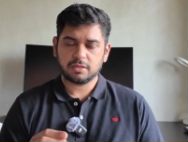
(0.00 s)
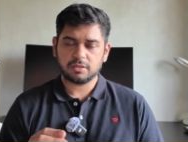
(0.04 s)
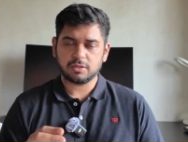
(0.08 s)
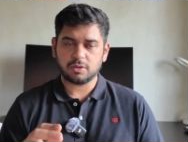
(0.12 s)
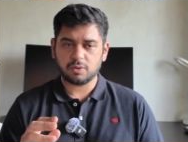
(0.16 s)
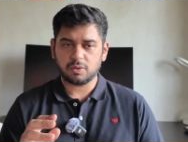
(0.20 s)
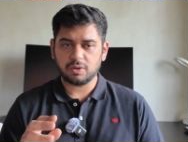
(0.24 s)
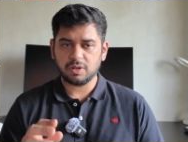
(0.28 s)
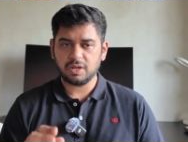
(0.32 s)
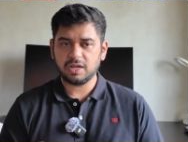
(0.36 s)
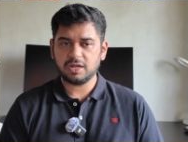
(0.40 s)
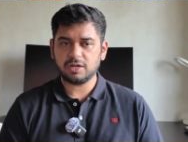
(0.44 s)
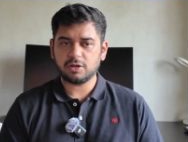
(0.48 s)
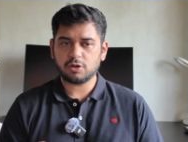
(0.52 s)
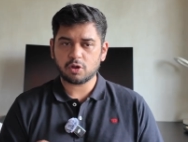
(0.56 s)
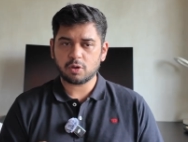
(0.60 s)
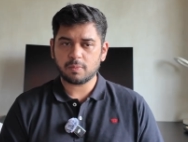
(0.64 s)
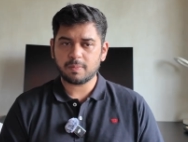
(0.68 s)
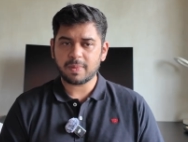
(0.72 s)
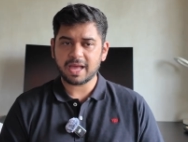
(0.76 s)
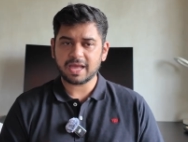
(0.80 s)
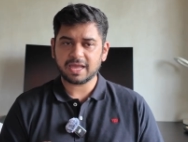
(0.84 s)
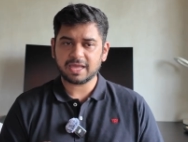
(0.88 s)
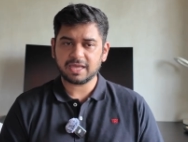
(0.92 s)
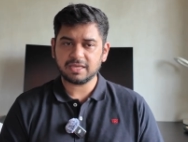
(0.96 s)
The only
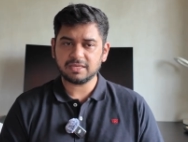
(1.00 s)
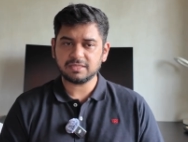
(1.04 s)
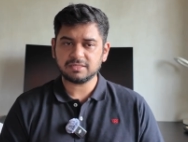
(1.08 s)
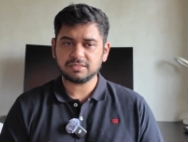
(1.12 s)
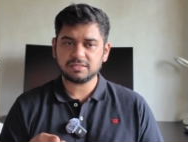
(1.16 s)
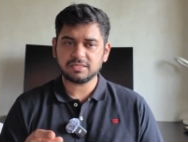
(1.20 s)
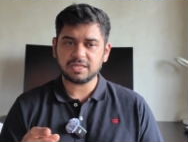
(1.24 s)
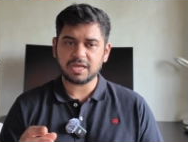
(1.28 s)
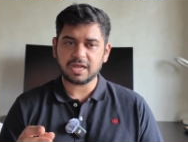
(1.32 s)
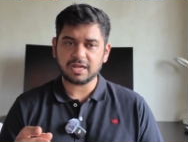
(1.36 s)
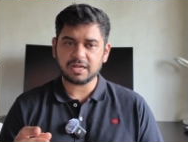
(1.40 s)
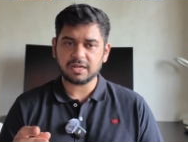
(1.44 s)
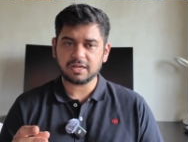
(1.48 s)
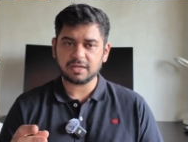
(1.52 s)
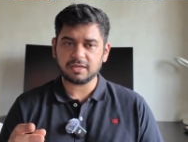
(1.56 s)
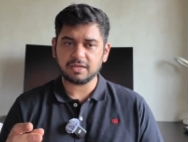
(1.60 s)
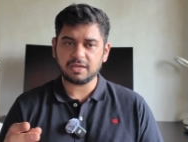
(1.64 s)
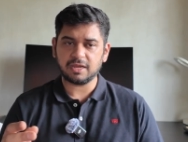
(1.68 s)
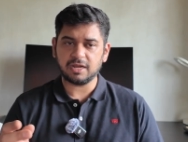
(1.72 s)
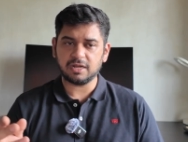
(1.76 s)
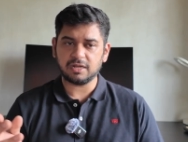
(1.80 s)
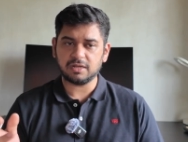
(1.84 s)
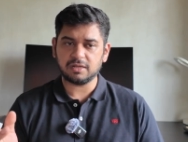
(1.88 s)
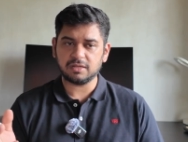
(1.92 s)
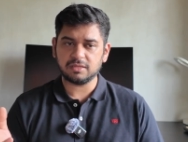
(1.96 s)
drawback is that
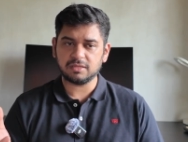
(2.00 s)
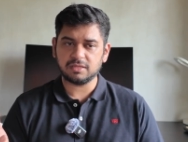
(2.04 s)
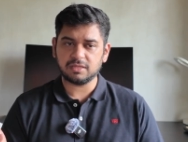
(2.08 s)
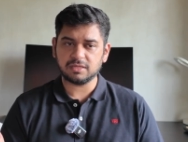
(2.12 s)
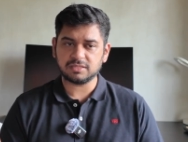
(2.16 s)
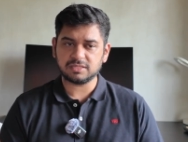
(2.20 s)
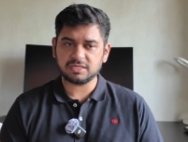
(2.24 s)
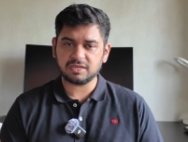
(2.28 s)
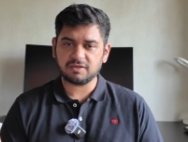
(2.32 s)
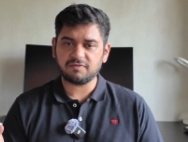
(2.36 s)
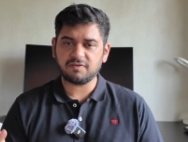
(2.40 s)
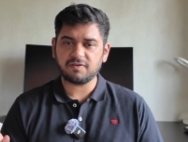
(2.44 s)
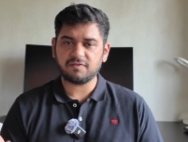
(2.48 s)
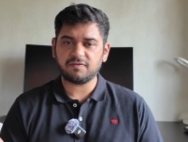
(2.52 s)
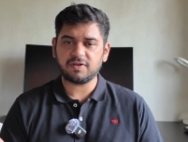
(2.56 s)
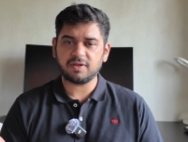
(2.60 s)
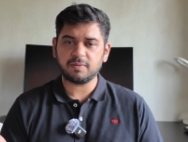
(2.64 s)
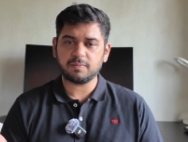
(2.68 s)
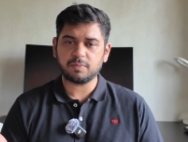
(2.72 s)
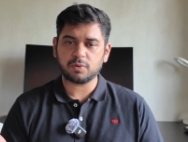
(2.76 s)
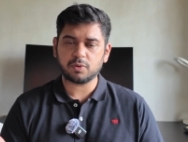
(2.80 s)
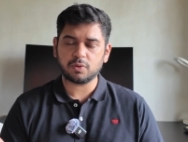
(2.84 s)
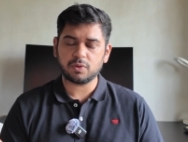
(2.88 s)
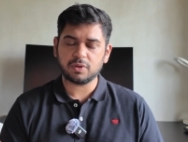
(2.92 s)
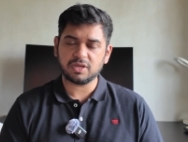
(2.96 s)
the
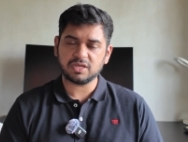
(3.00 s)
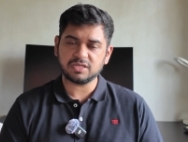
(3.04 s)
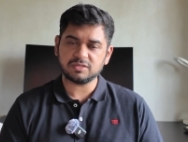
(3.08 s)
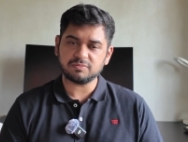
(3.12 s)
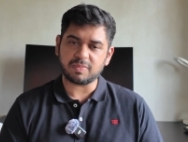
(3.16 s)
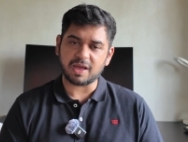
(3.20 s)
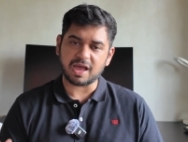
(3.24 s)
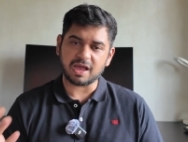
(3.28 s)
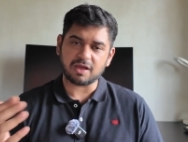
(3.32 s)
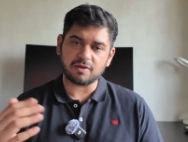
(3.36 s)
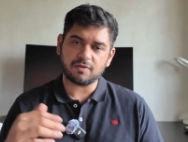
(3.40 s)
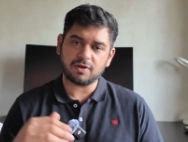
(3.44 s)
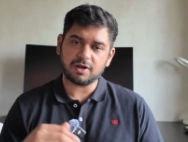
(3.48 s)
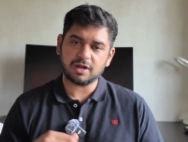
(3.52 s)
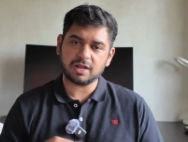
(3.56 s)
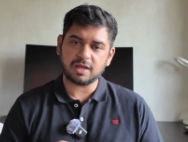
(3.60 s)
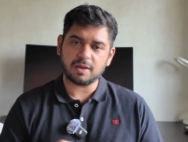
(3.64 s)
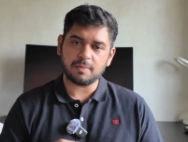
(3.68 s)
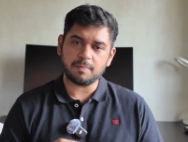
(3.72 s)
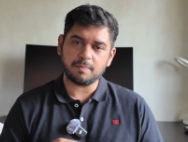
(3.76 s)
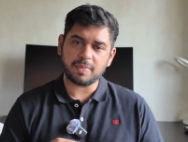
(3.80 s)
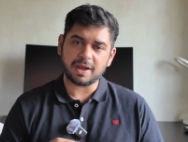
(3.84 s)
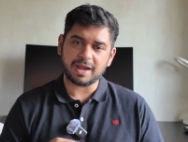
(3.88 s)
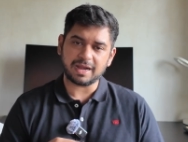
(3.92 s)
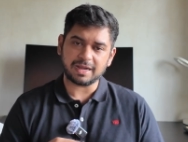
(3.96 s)
C50 Pro is backward
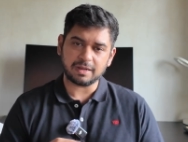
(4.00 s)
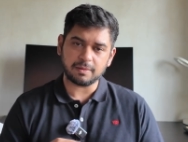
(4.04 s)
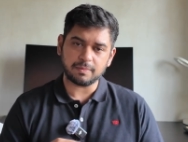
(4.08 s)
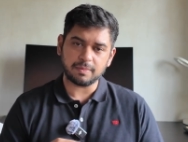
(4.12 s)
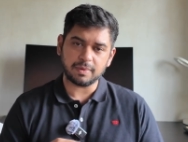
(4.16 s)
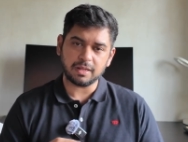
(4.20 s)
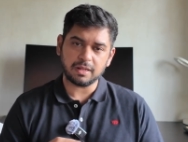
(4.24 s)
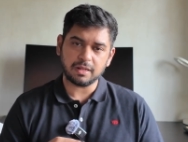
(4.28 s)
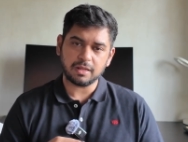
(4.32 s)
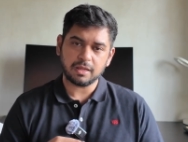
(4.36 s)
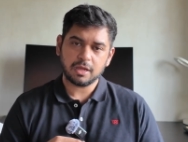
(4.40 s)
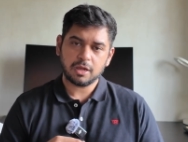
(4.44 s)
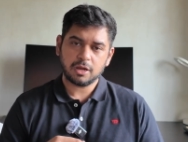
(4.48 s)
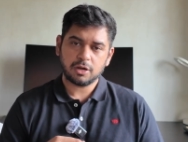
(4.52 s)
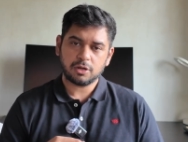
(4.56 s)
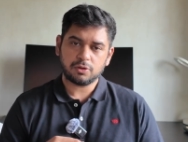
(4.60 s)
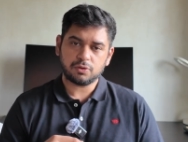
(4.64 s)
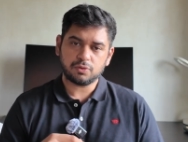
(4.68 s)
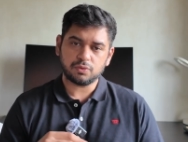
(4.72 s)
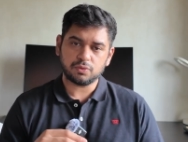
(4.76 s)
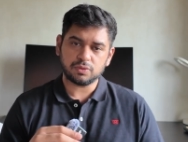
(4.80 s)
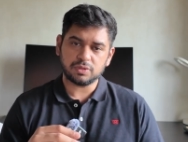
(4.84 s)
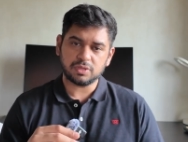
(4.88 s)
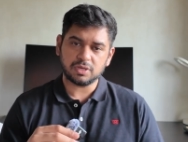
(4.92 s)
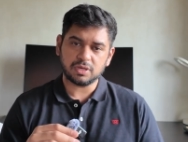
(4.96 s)
compatible
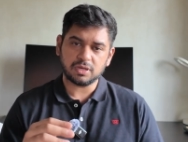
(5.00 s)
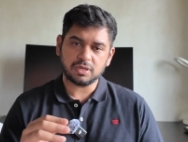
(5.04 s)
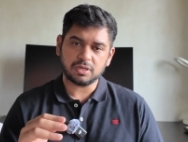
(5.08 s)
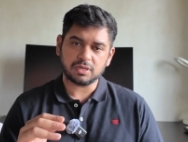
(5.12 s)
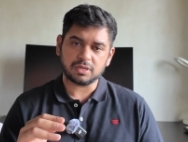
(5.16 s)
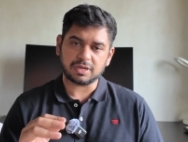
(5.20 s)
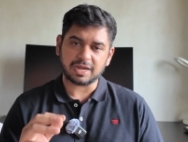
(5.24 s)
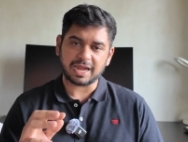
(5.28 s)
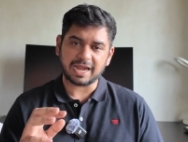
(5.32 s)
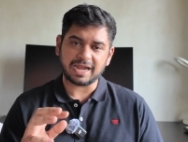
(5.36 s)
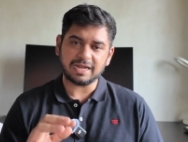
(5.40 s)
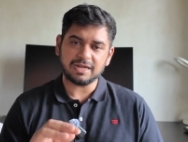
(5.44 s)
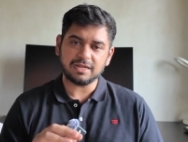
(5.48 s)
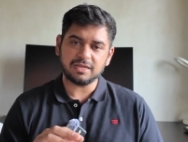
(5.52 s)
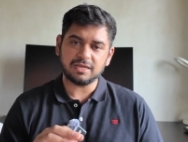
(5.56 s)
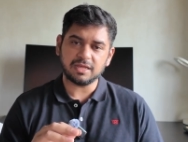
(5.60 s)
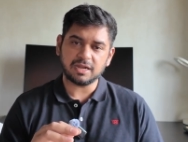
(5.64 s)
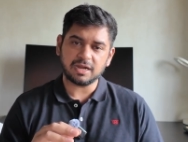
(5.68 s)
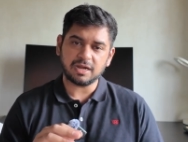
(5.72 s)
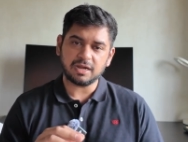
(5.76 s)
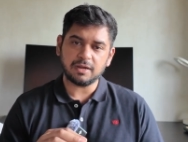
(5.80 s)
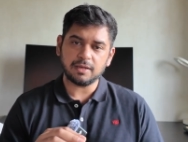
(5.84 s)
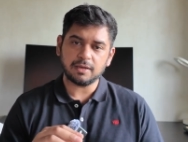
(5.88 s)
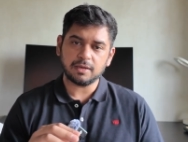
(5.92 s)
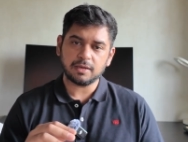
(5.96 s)
to the Ride
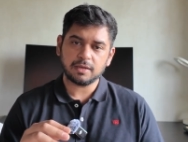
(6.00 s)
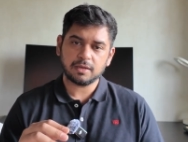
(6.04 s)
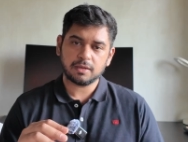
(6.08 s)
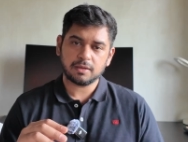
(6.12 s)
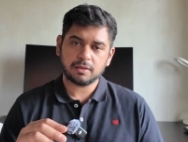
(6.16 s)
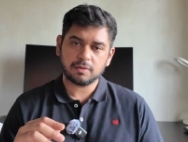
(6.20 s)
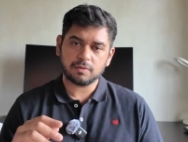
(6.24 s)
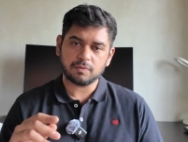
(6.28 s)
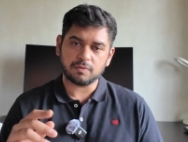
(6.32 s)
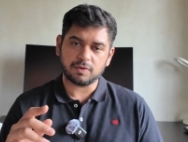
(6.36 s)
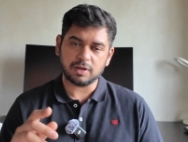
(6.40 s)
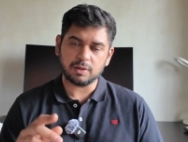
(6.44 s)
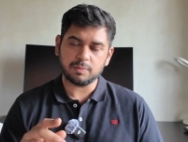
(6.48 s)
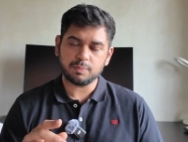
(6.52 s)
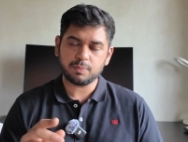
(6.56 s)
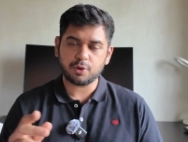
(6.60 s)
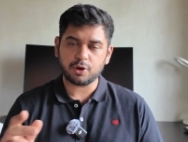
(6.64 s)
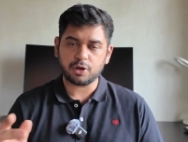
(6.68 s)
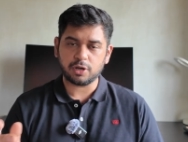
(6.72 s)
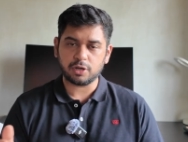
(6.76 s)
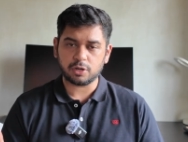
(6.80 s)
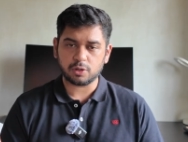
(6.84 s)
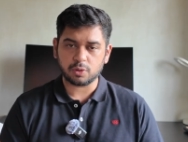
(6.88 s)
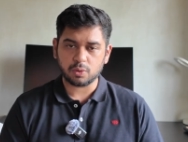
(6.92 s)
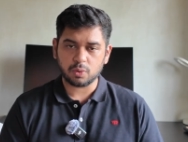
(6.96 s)
Grid
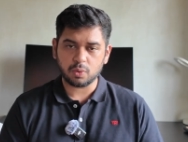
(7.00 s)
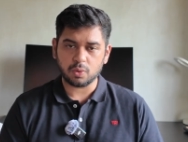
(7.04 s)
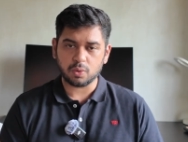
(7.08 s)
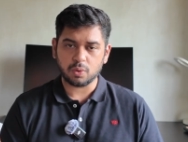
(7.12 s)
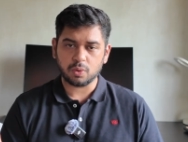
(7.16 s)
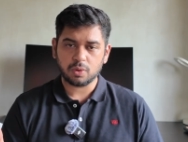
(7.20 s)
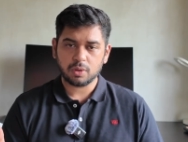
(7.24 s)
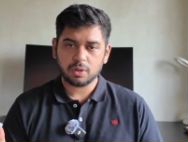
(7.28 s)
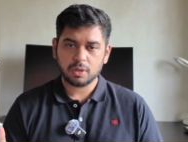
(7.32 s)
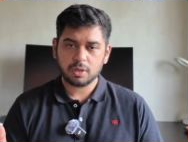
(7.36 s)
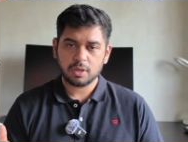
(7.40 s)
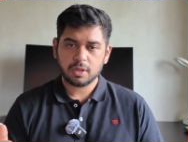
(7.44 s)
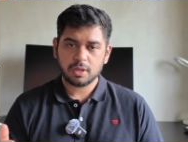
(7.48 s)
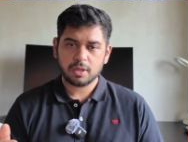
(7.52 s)
1.0,